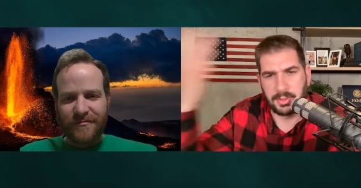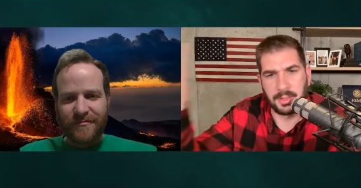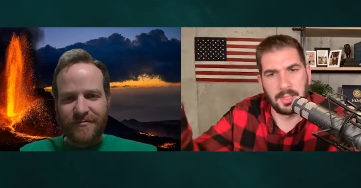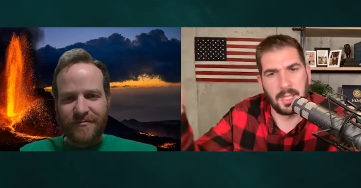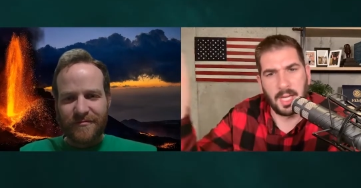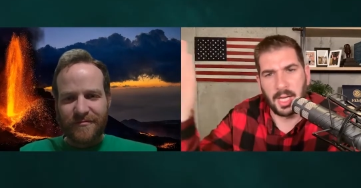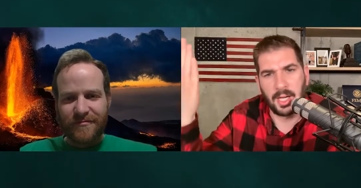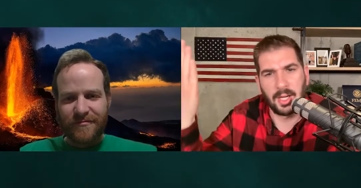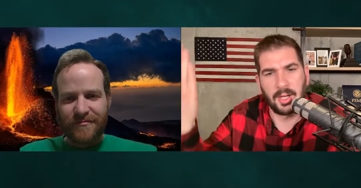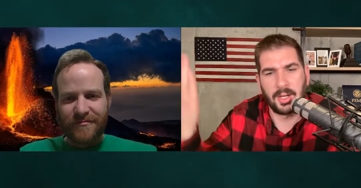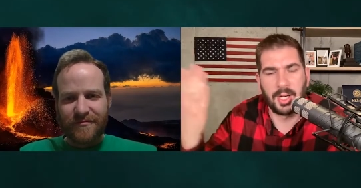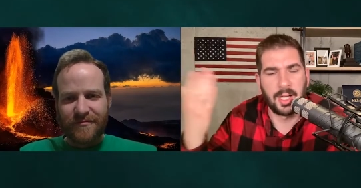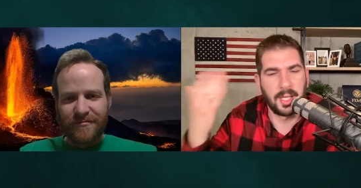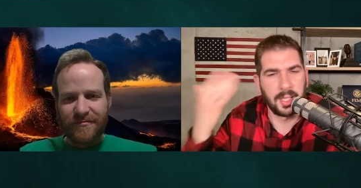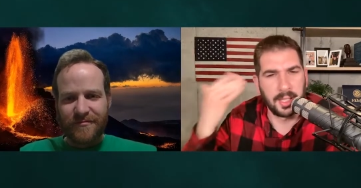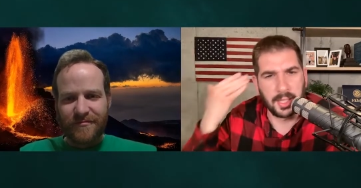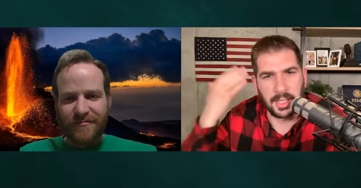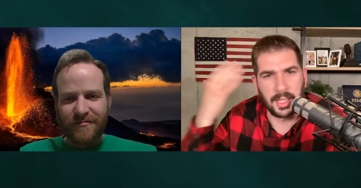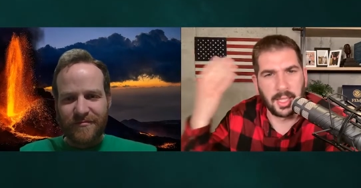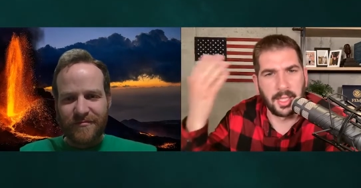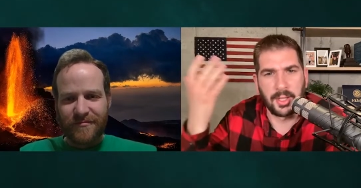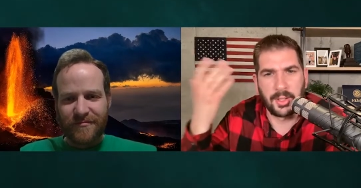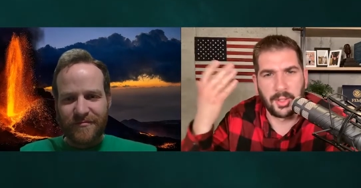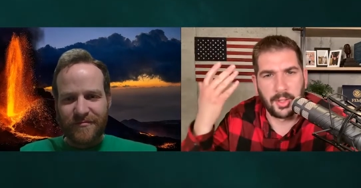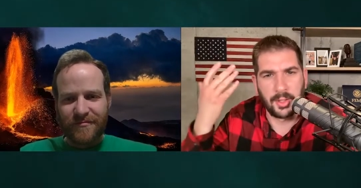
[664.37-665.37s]
Speaker 1: I don't again
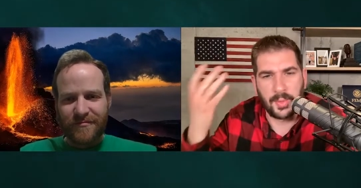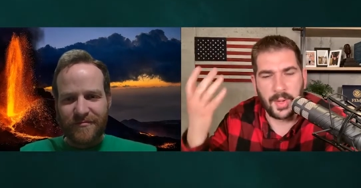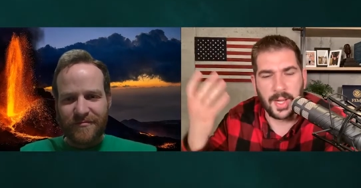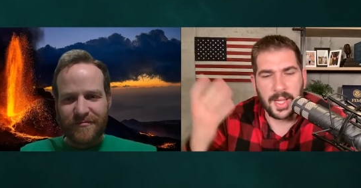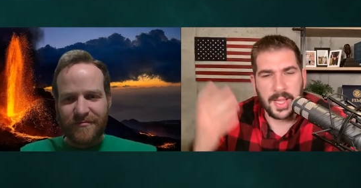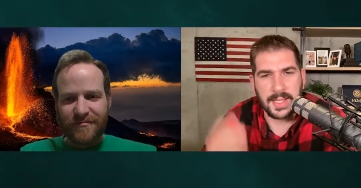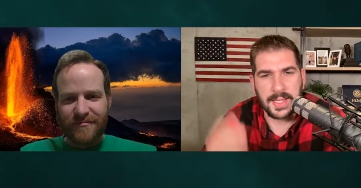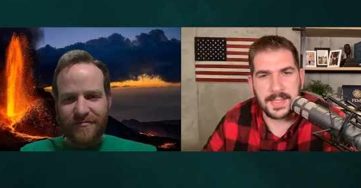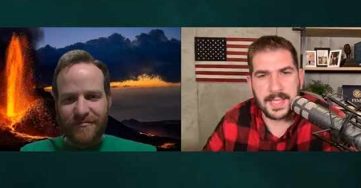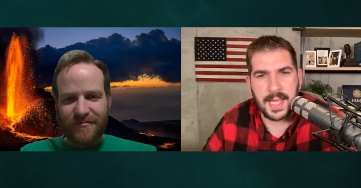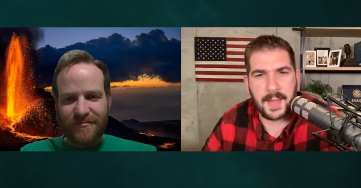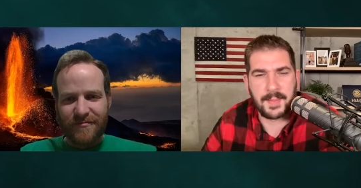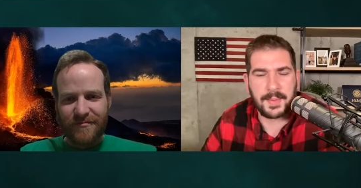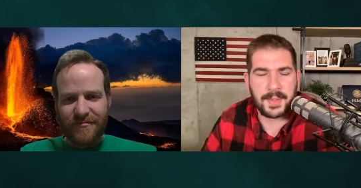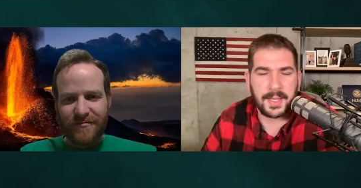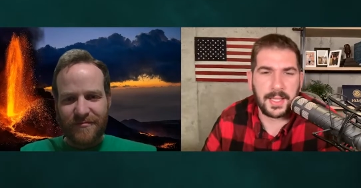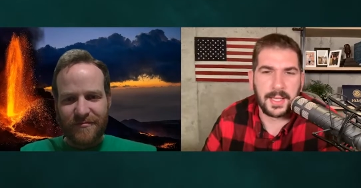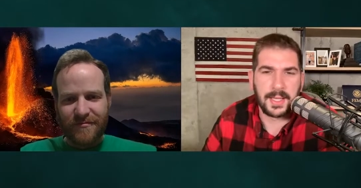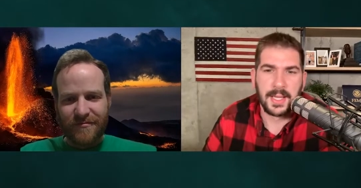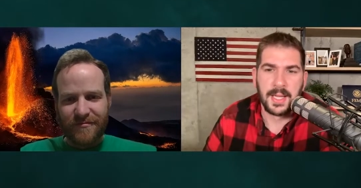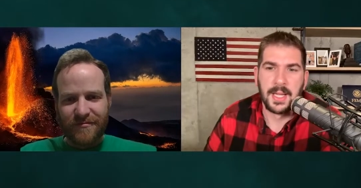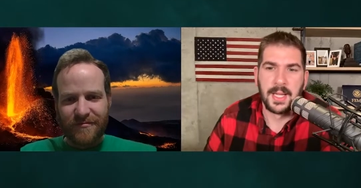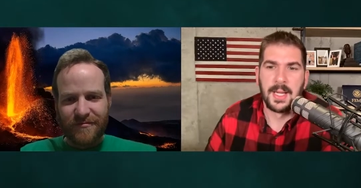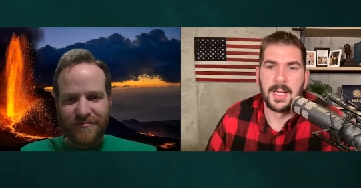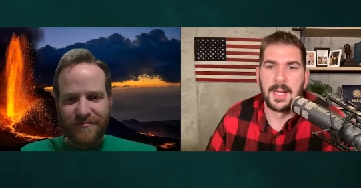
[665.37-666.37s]
I don't know why that's happening
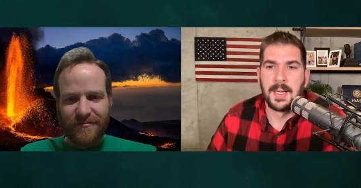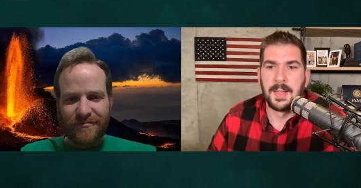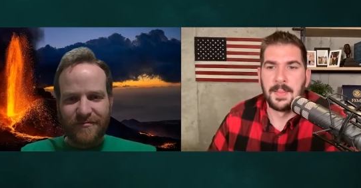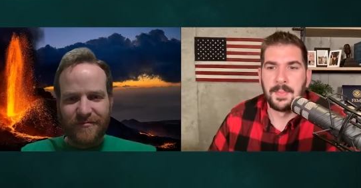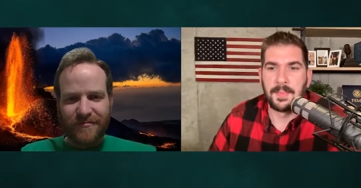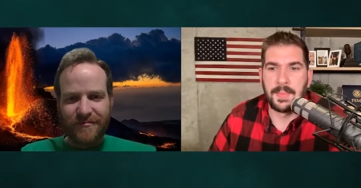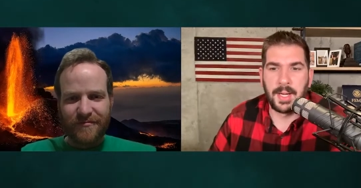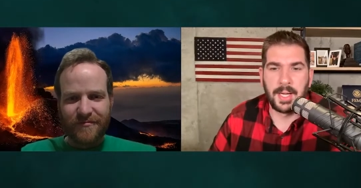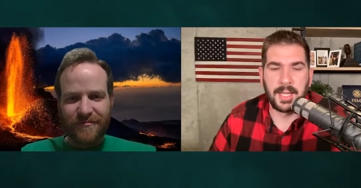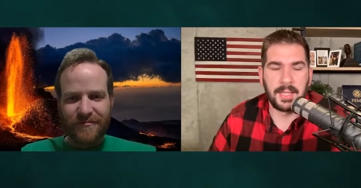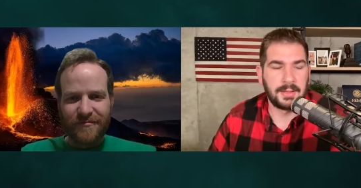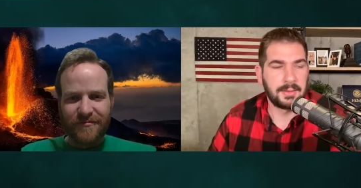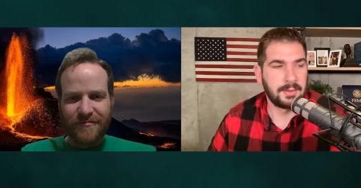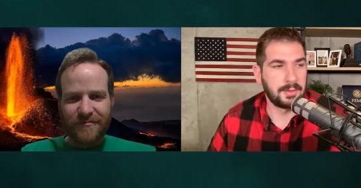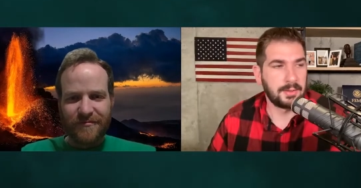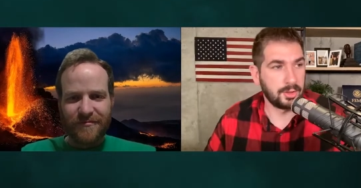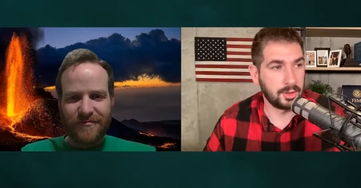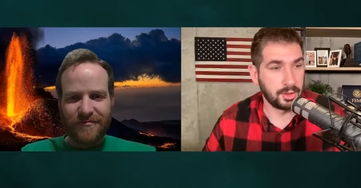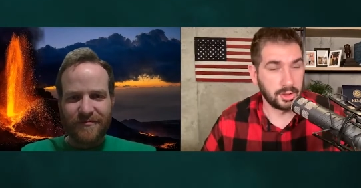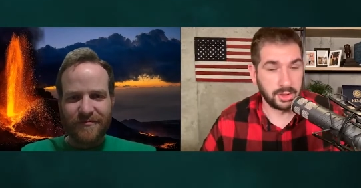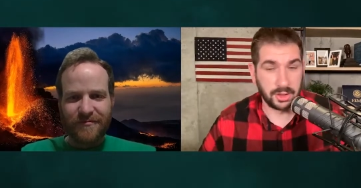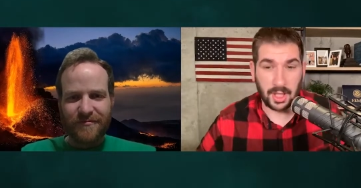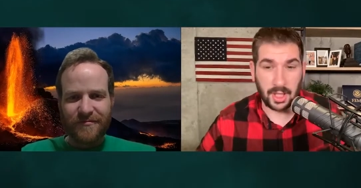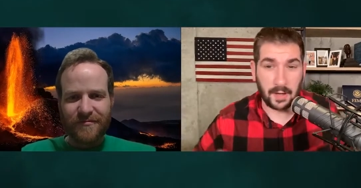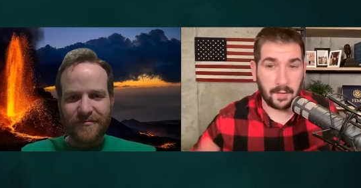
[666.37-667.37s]
but
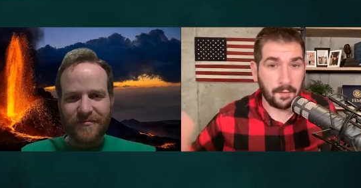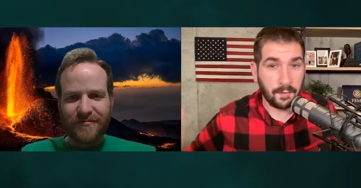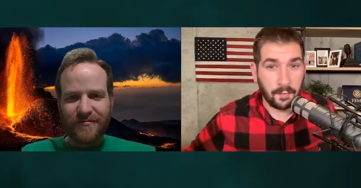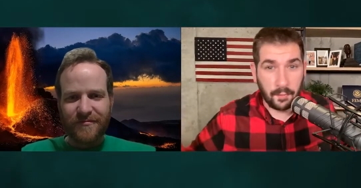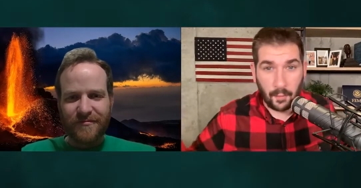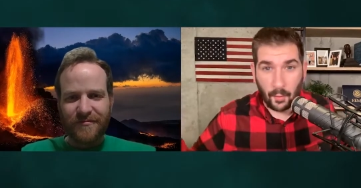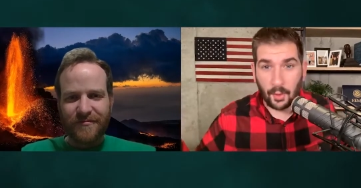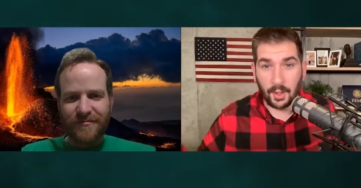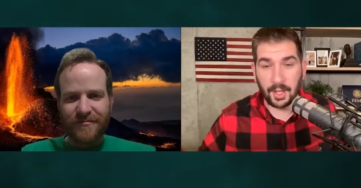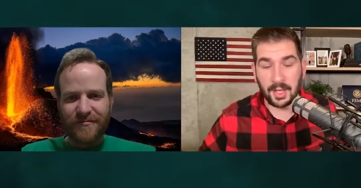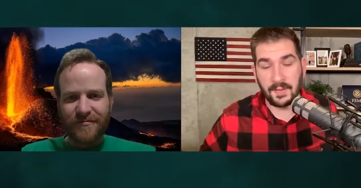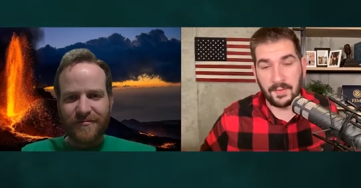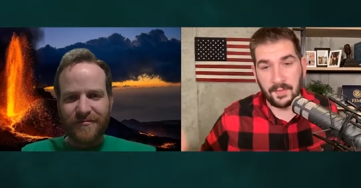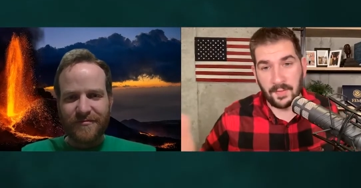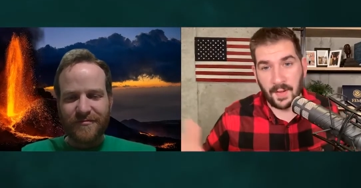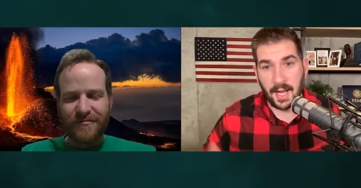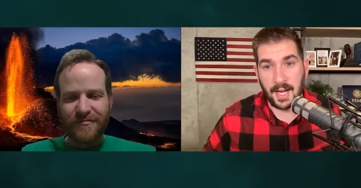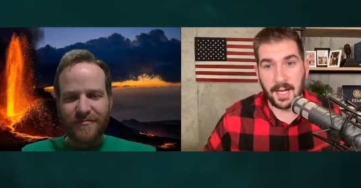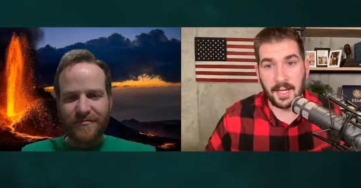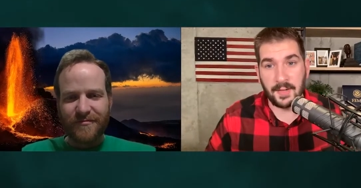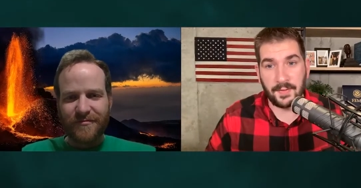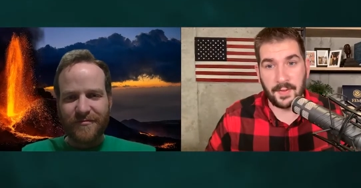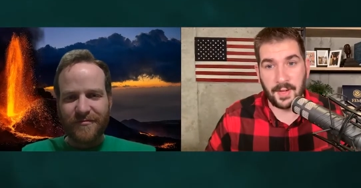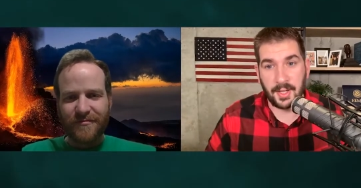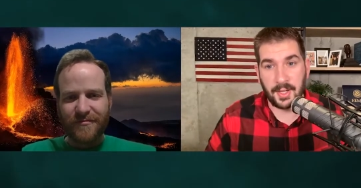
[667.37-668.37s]
there's like 40
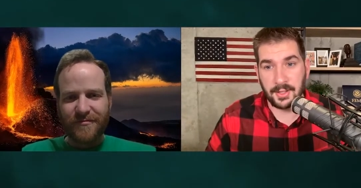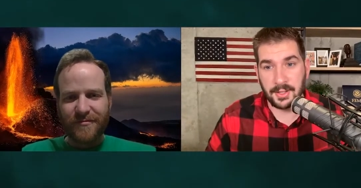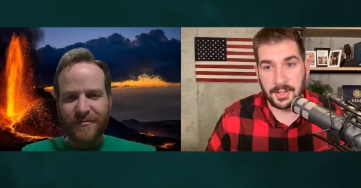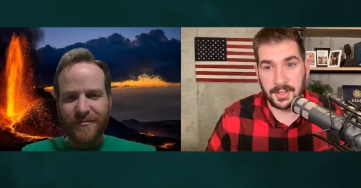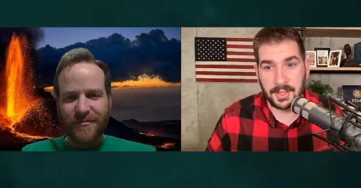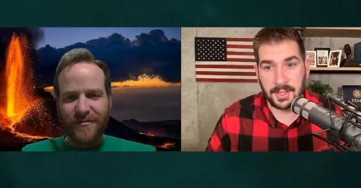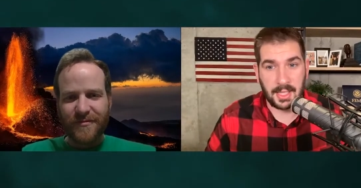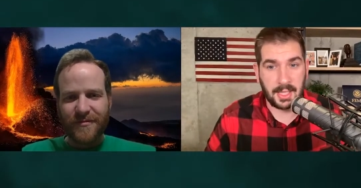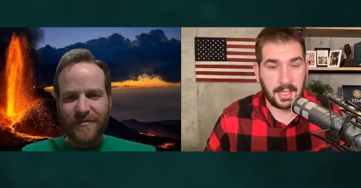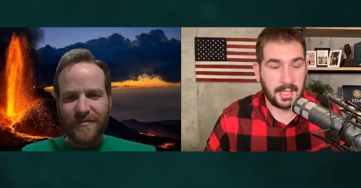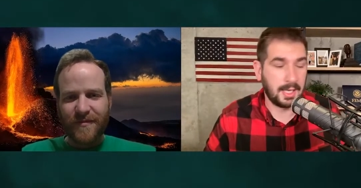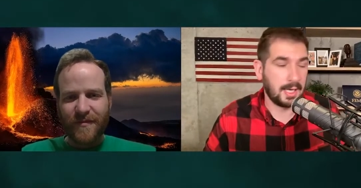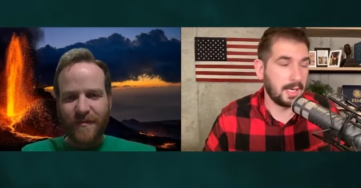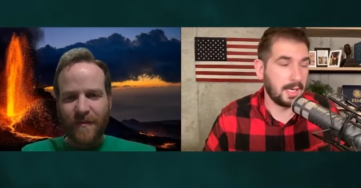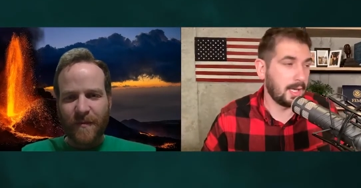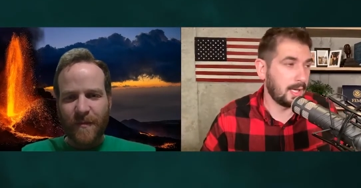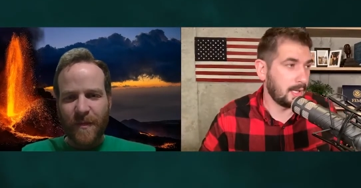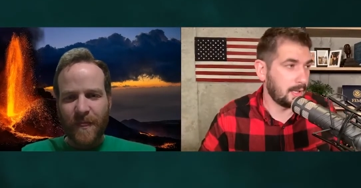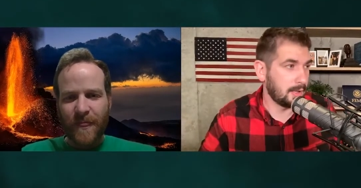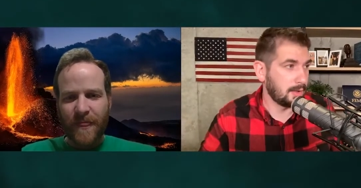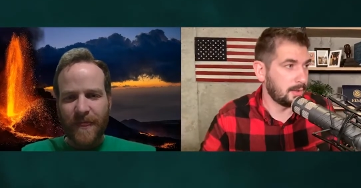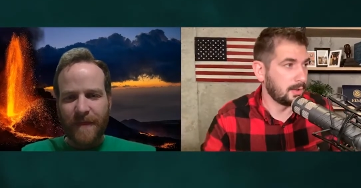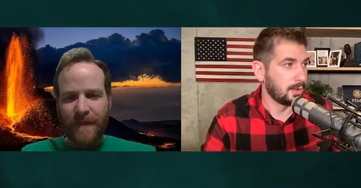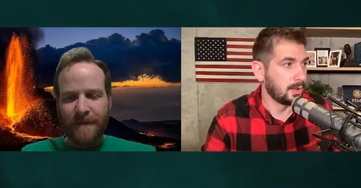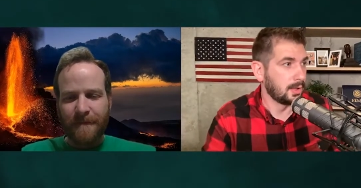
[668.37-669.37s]
firefighters there
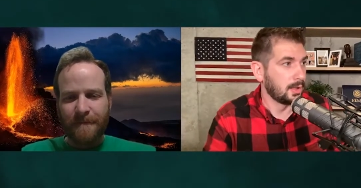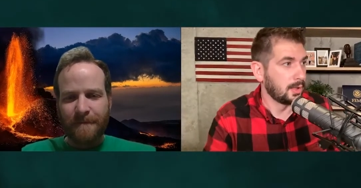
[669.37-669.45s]
and